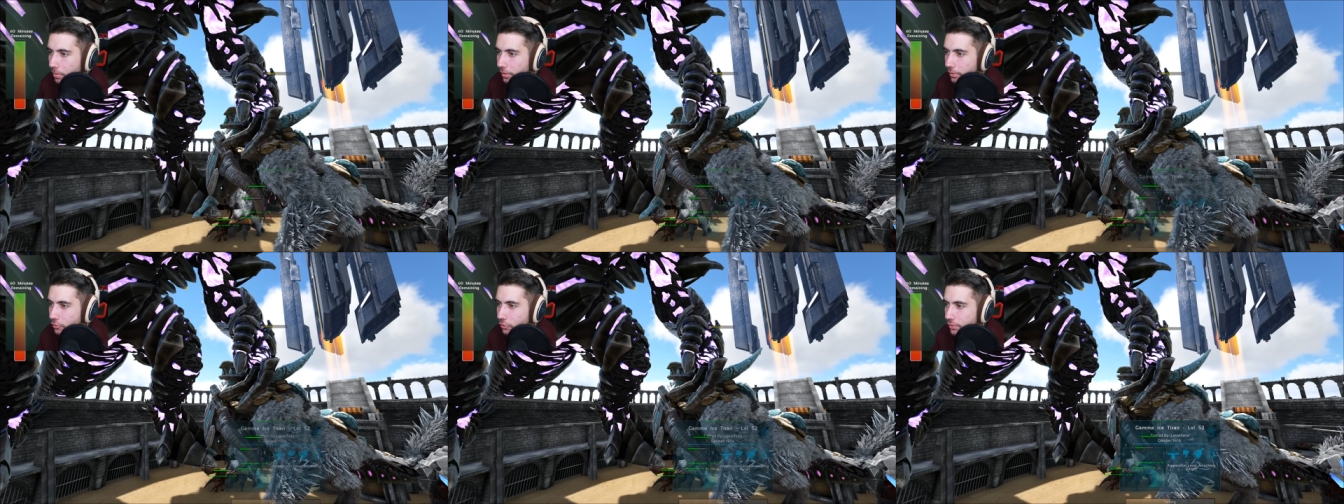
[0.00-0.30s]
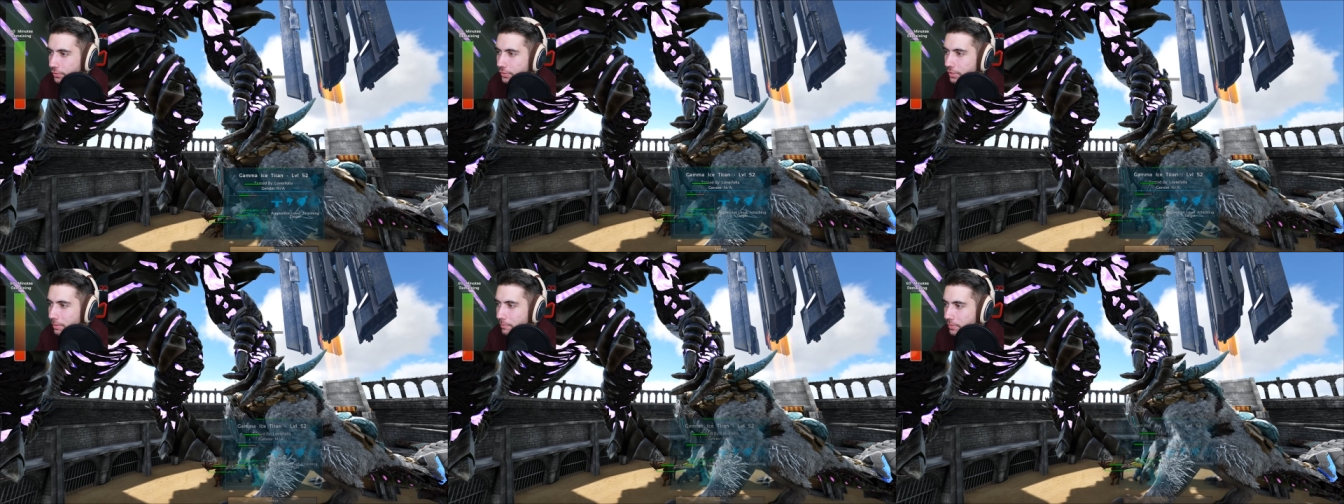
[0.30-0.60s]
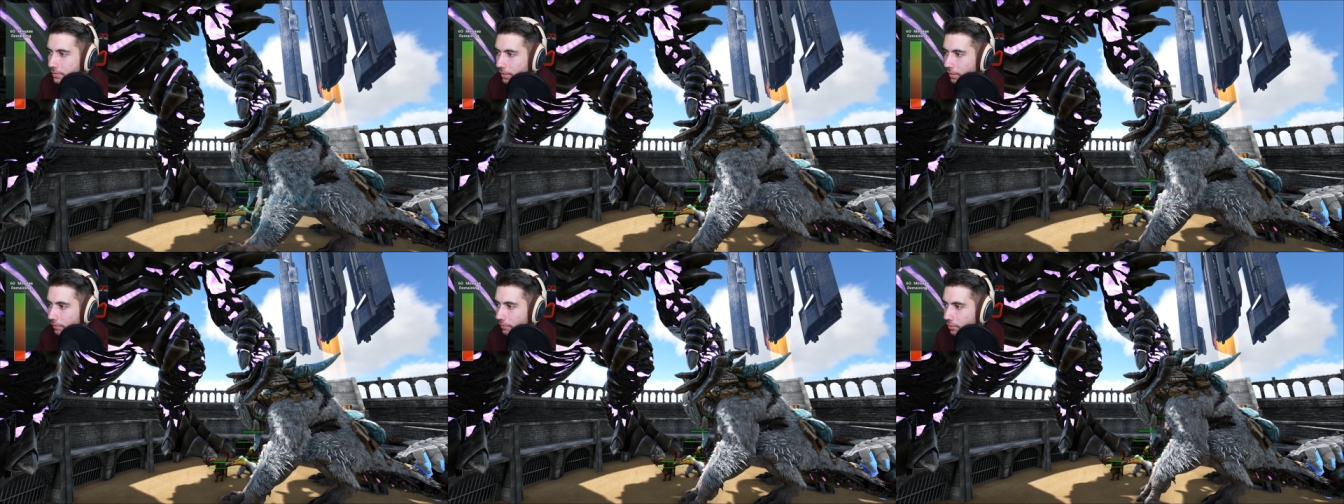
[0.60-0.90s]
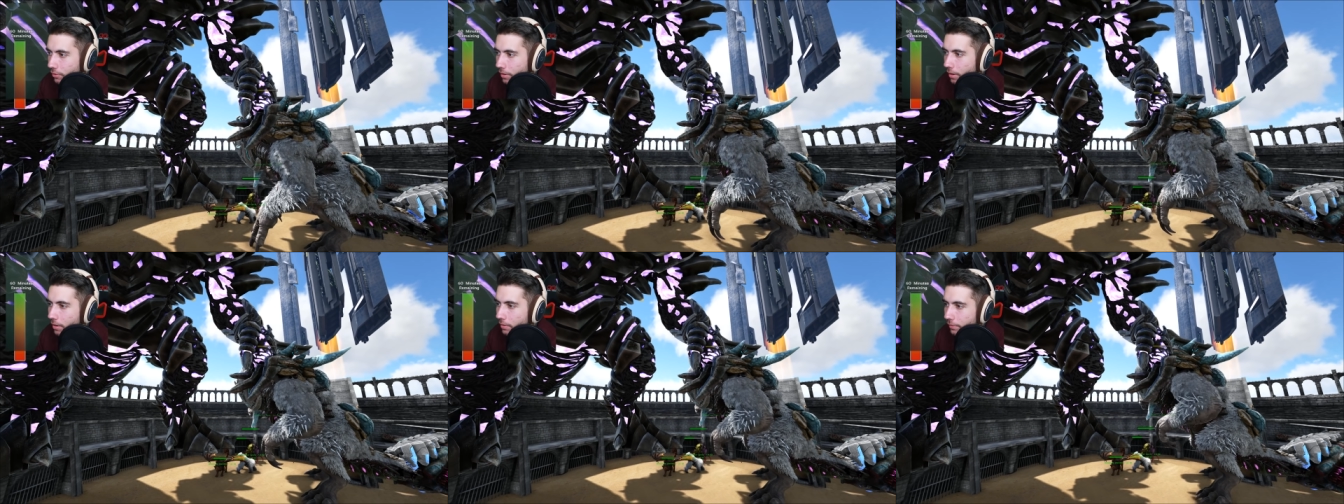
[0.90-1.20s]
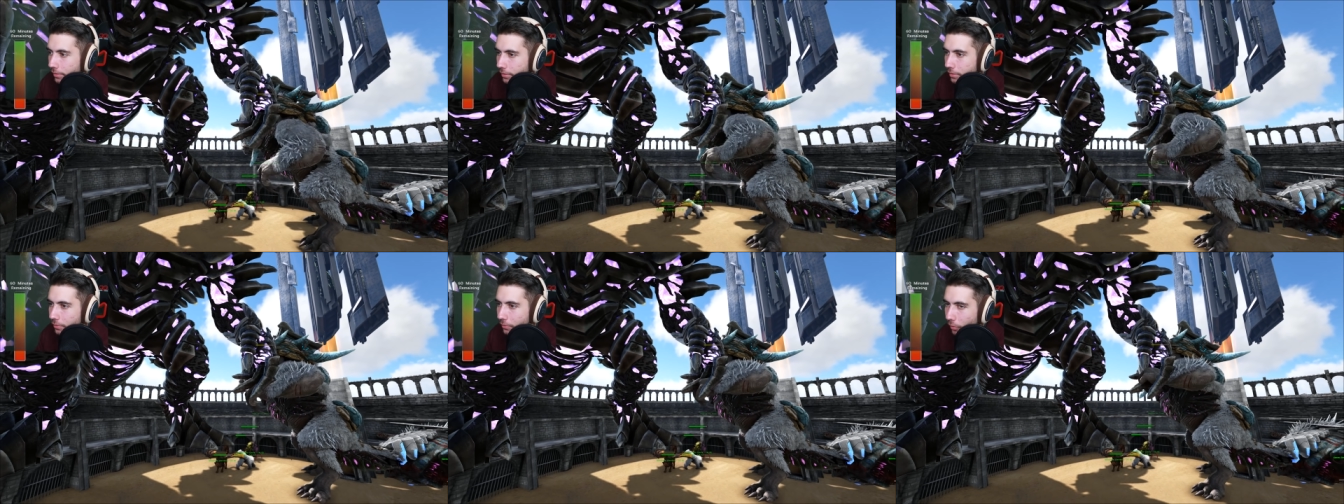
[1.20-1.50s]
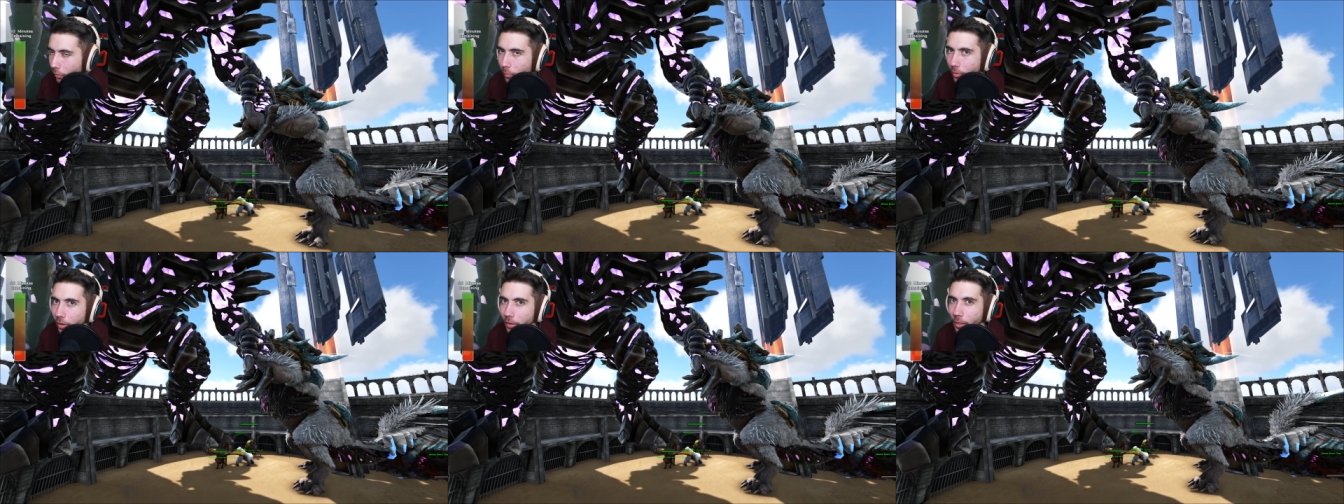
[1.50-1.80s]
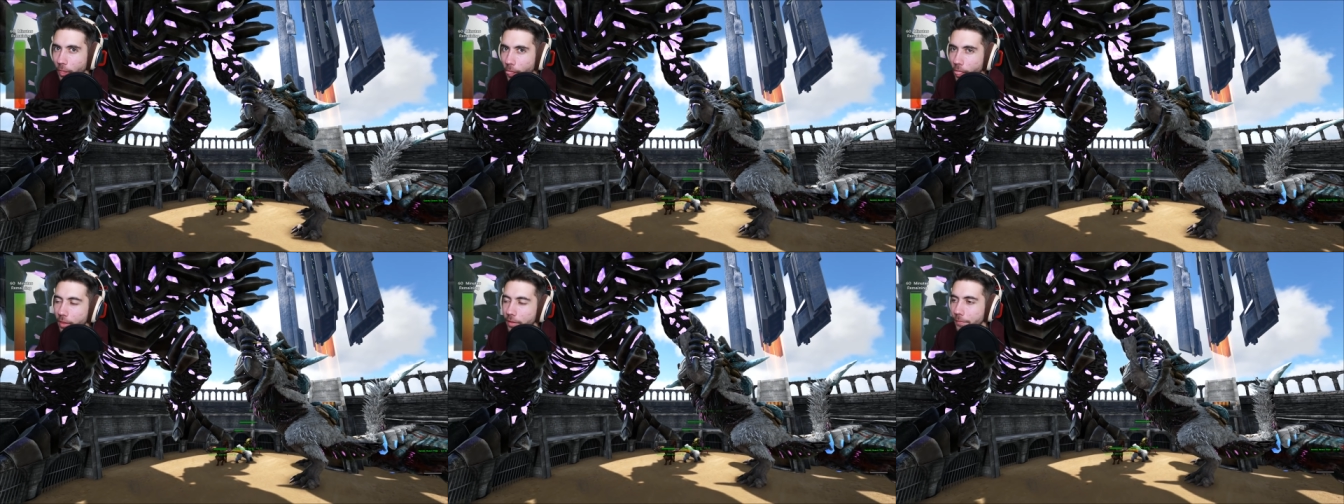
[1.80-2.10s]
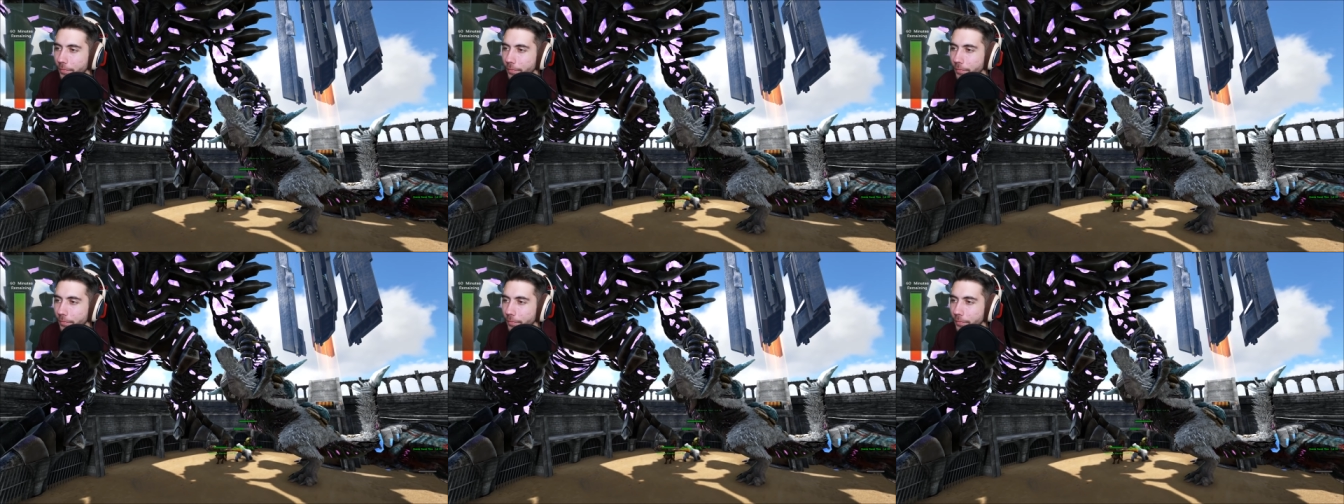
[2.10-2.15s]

but it just seems like they're kind of like, you know what?